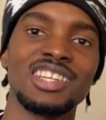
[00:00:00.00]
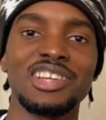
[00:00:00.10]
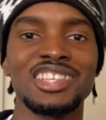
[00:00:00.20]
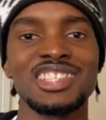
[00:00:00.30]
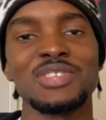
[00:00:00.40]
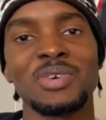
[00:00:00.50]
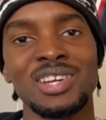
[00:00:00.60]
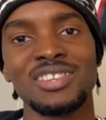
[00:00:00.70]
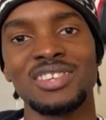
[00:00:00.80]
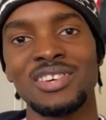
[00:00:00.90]
Now, this is one
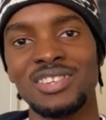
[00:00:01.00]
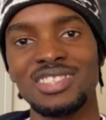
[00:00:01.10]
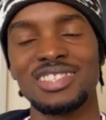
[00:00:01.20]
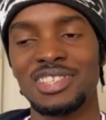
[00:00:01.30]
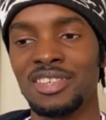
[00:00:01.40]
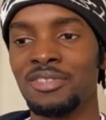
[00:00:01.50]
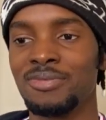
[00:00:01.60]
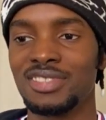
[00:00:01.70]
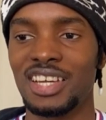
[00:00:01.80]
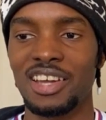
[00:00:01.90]
of the only
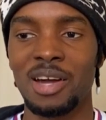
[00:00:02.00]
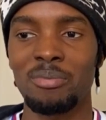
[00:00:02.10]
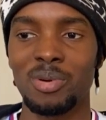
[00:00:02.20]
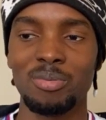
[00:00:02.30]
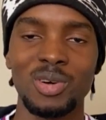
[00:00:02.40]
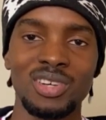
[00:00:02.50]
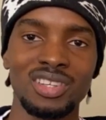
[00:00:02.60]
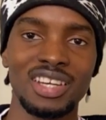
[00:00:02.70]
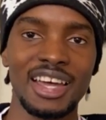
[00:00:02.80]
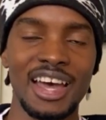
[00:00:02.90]
teams that got promoted
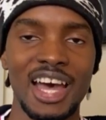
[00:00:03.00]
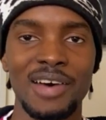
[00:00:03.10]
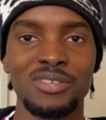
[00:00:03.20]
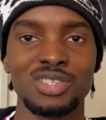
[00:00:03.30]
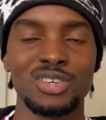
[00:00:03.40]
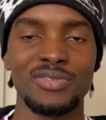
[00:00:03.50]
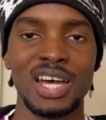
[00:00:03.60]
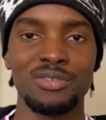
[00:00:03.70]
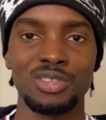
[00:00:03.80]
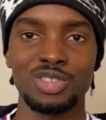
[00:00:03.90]
that I have
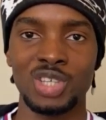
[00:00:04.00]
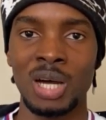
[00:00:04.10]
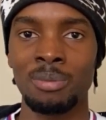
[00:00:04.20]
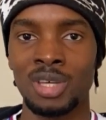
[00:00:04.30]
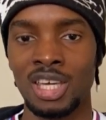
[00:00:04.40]
surviving the drop,